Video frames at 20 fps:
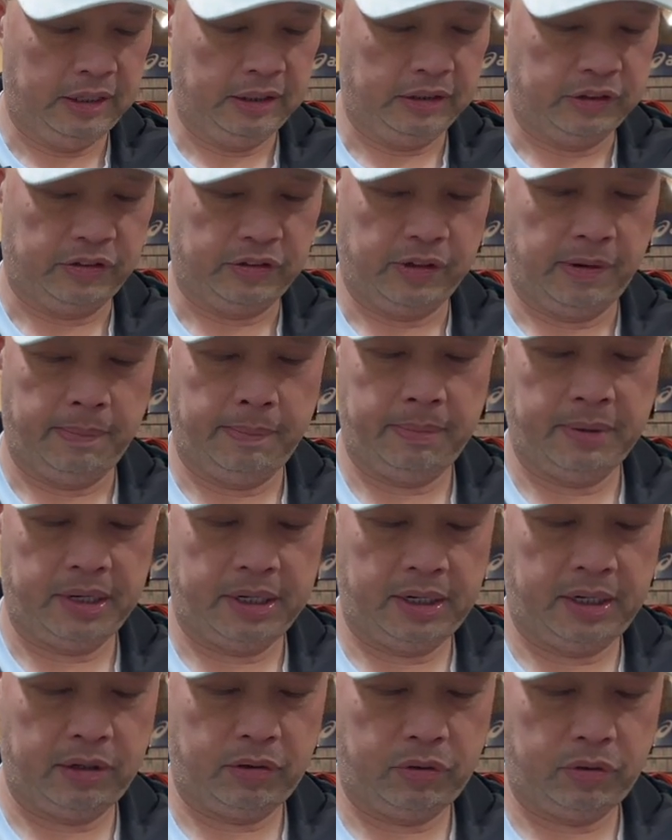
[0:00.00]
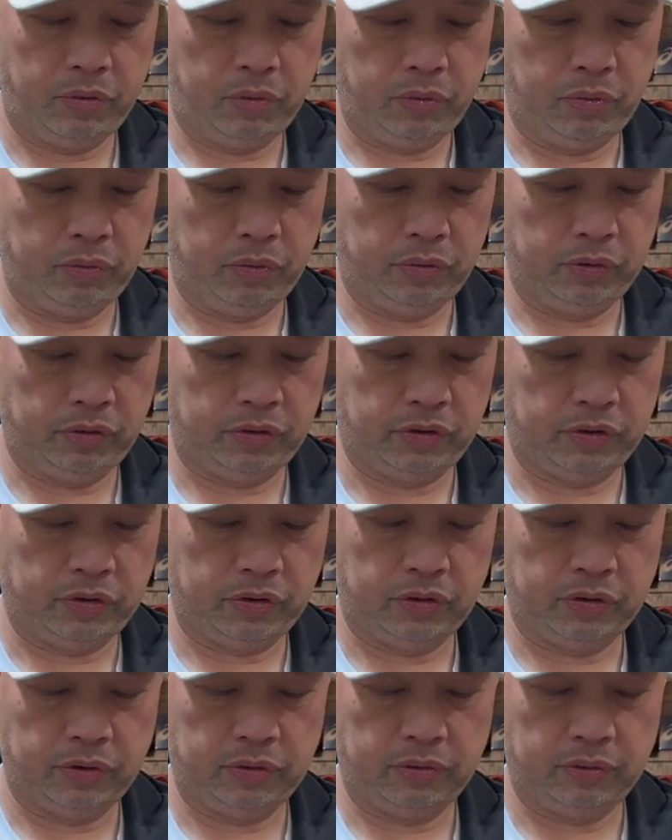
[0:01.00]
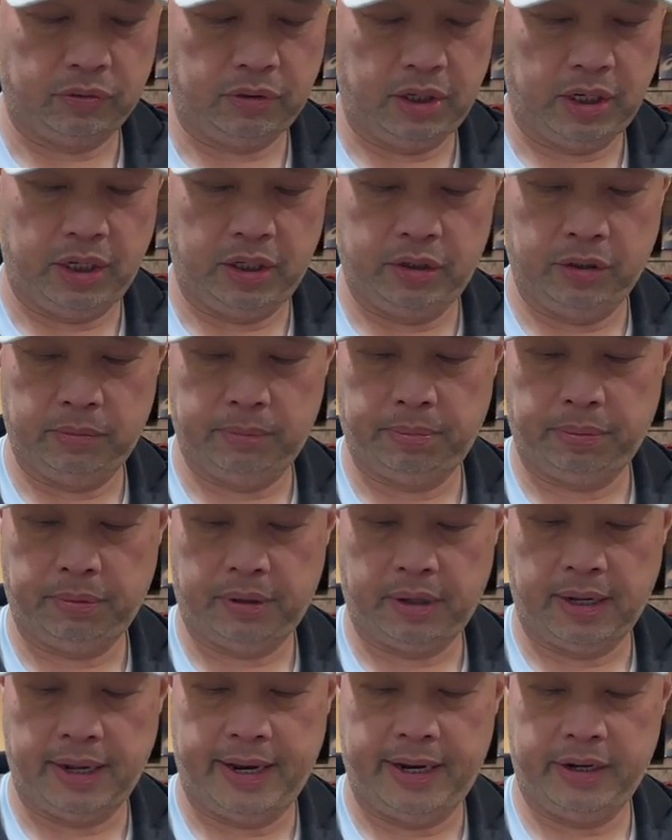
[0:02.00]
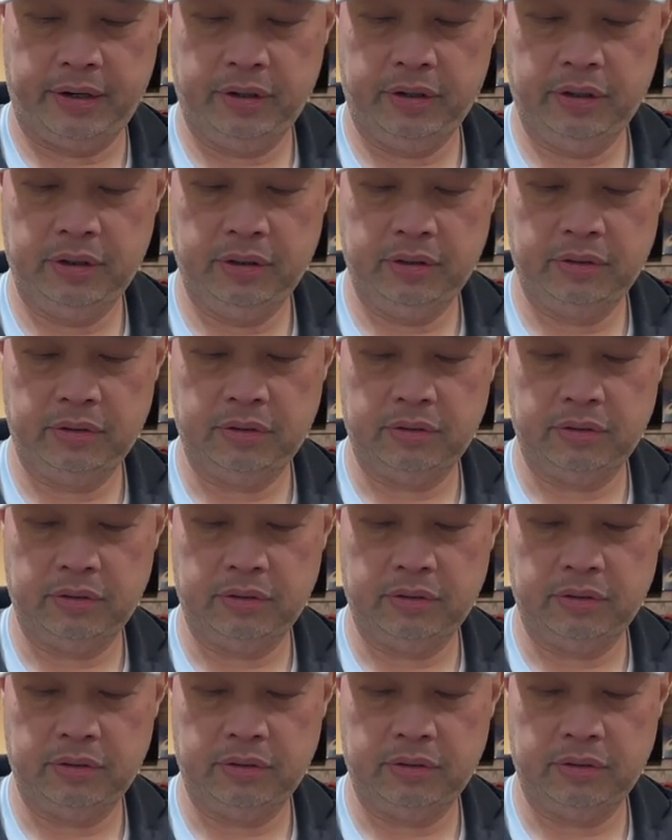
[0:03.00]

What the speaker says: Somebody who's a good player,